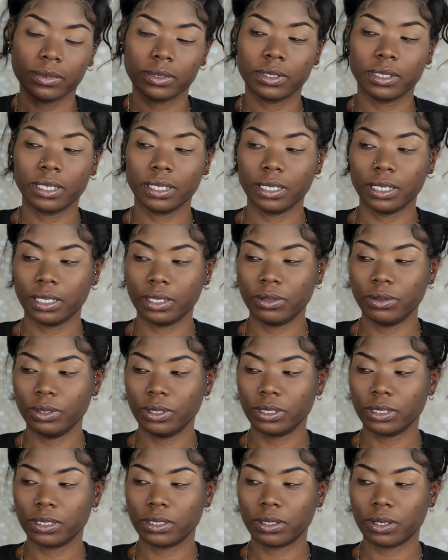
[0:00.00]
And then you
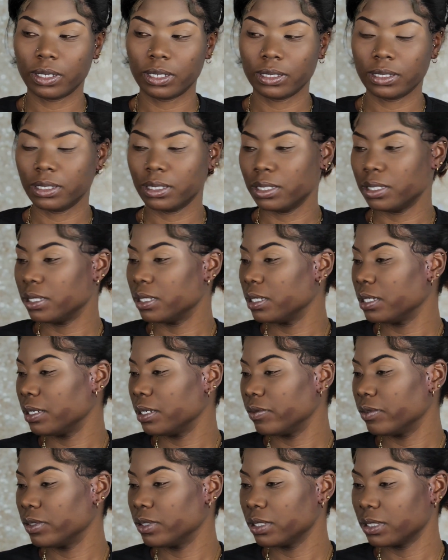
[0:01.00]
can start seeing the
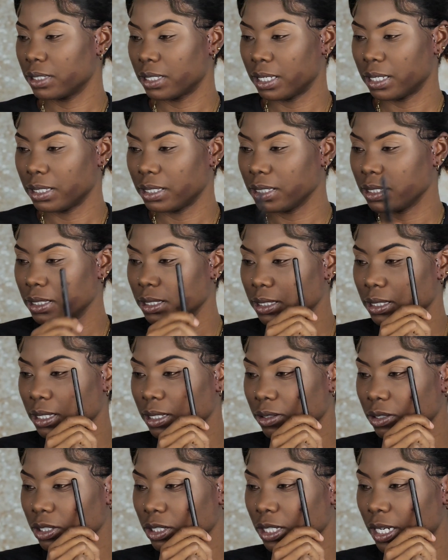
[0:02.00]
difference. Like this
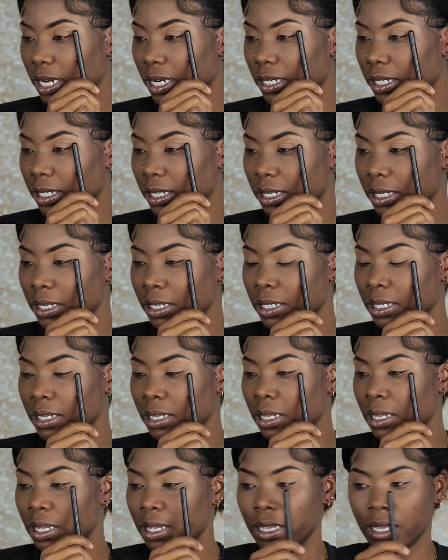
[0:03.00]
still shiny,
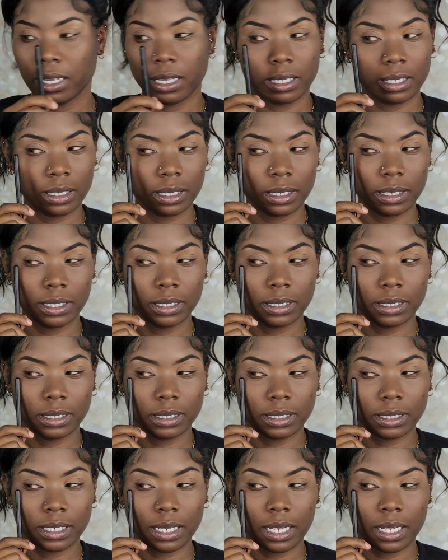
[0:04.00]
and then this is
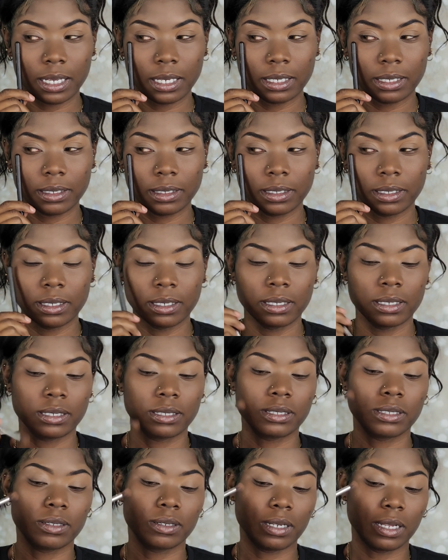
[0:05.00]
not.
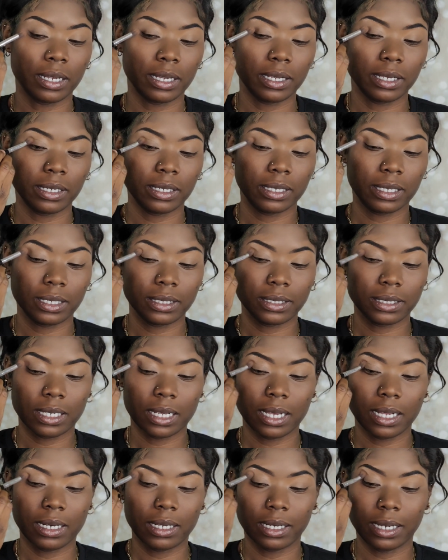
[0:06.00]
So like that's
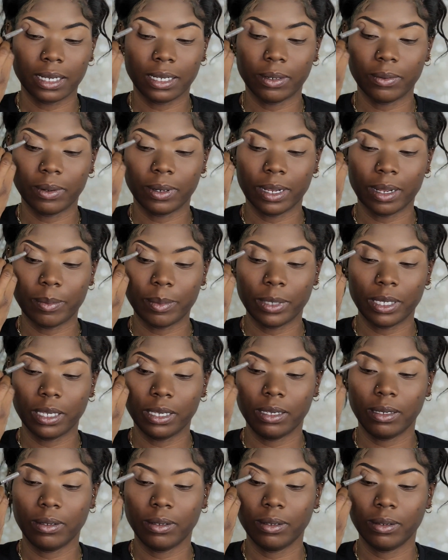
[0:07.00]
kind of like what I mean
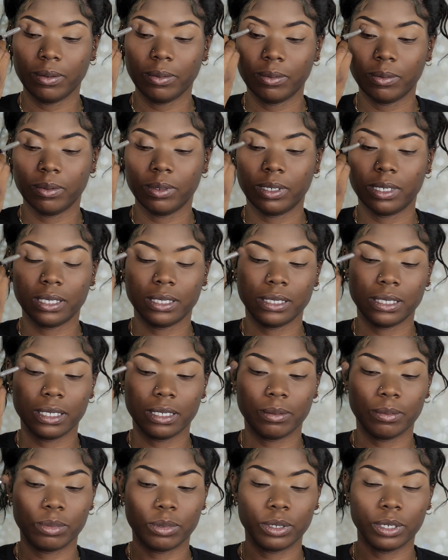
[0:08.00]
when I
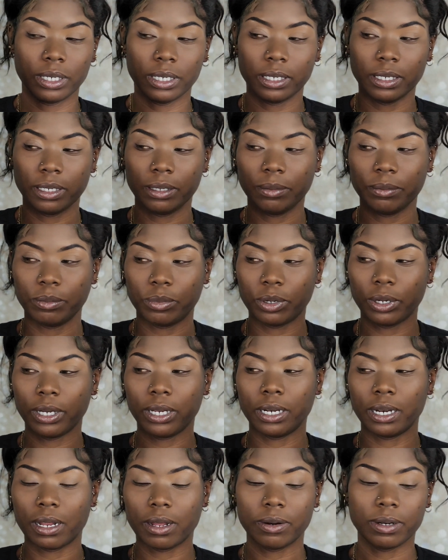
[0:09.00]
say bring
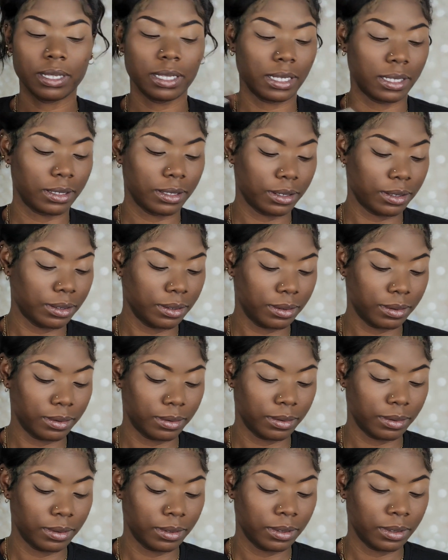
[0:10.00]
it all together.
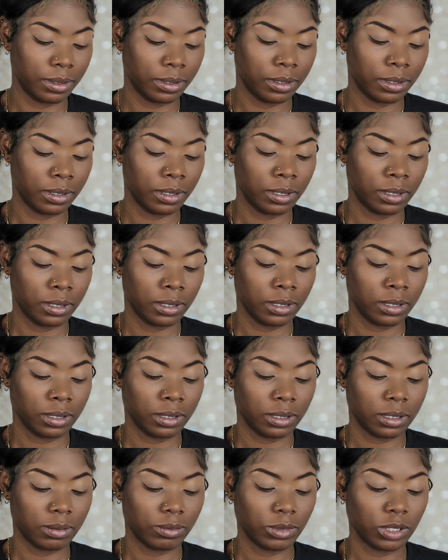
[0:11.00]

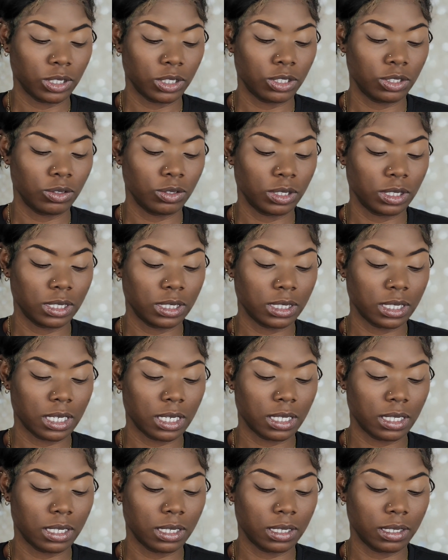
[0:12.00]
So I'm just use this
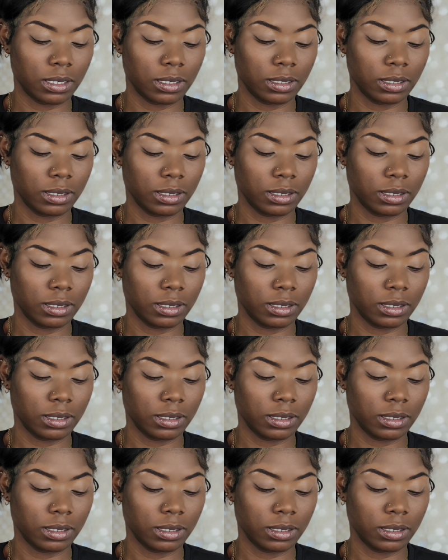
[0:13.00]
color